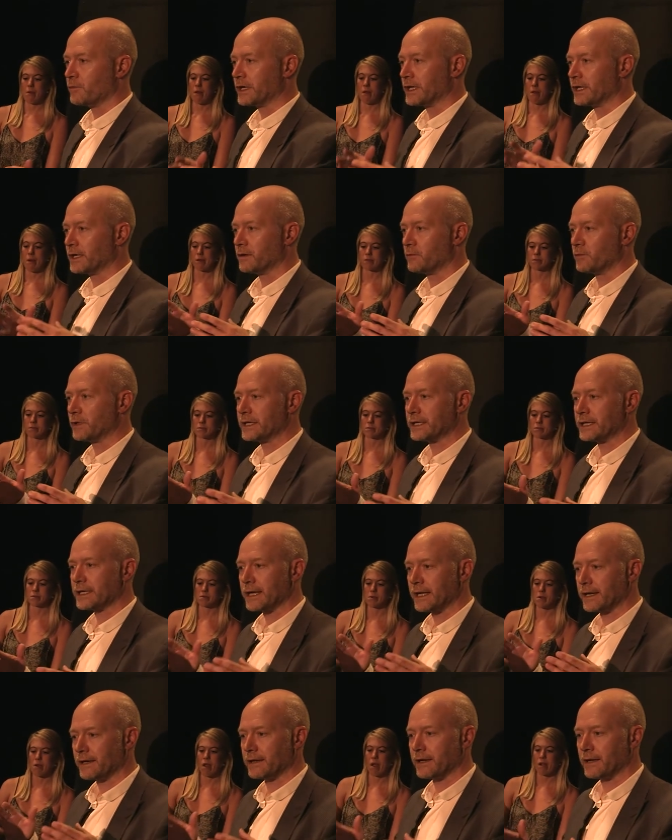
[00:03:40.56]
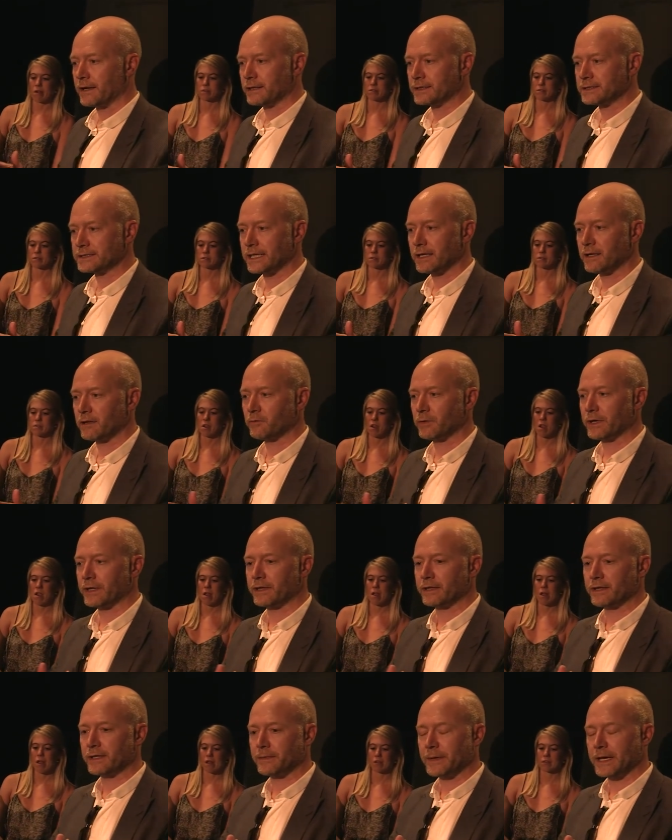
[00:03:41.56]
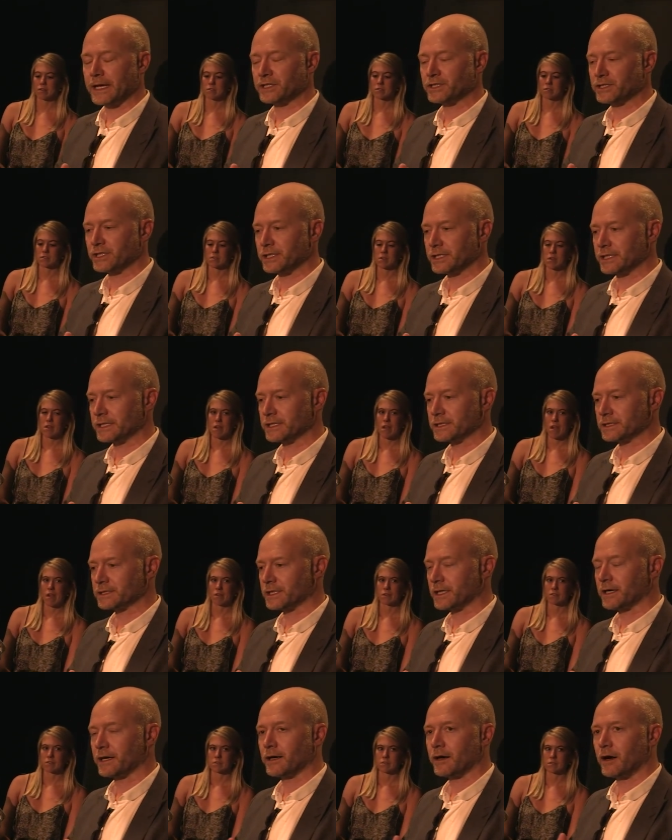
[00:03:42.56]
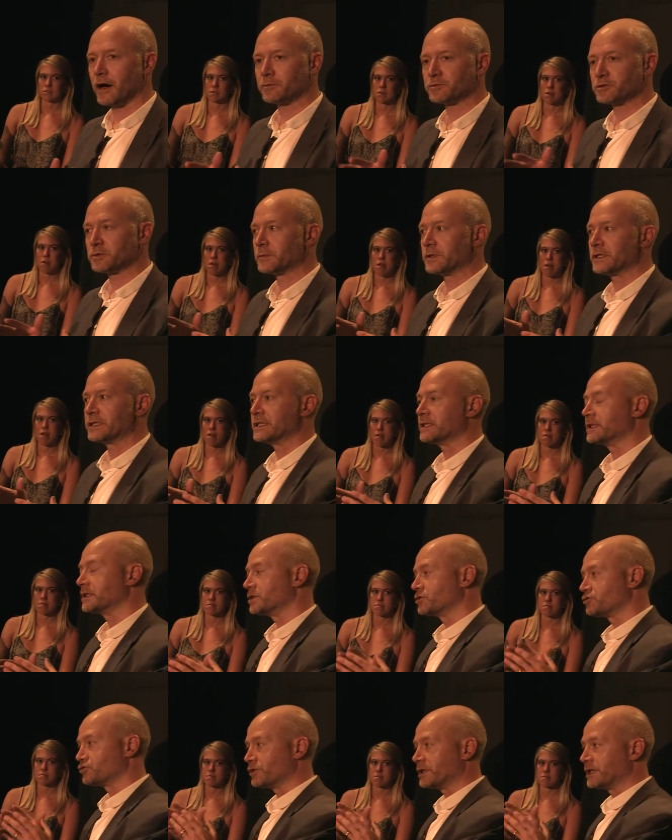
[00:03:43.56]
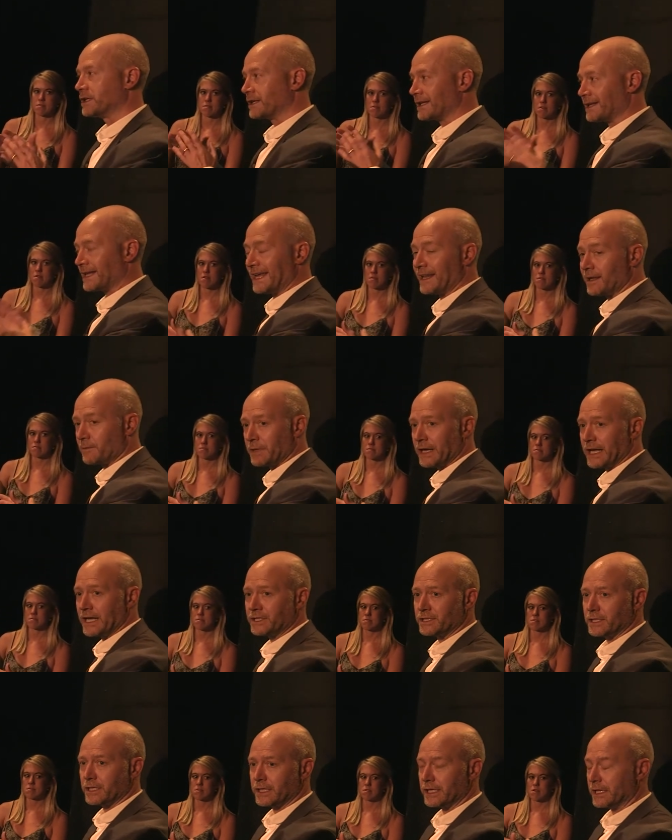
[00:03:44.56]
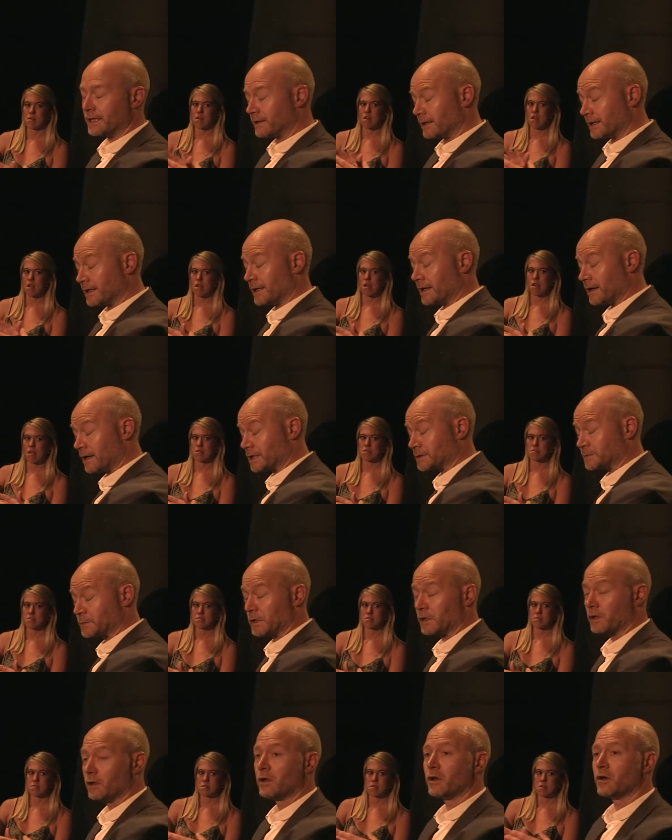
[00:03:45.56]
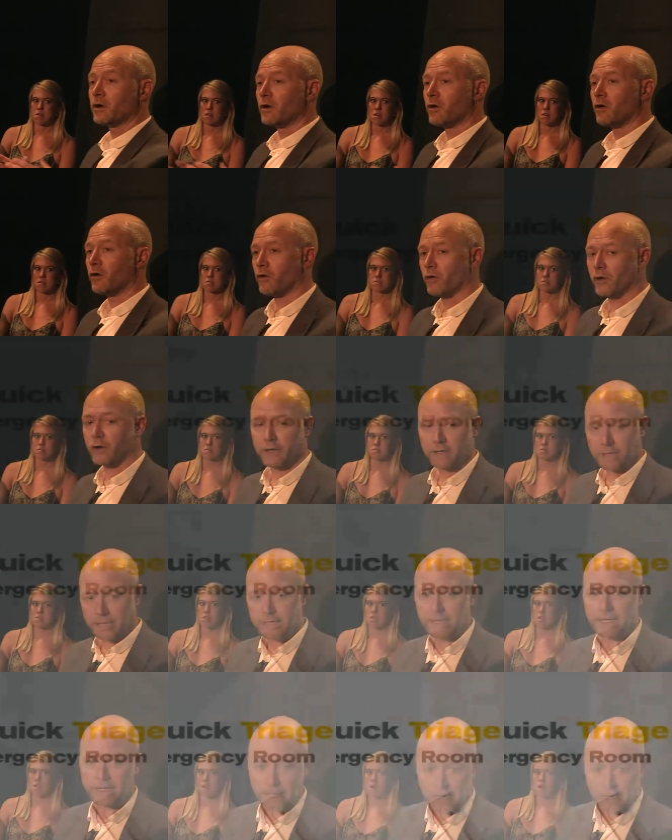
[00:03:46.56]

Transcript: we can tell whether the patient is optimally treated in the hospital or in an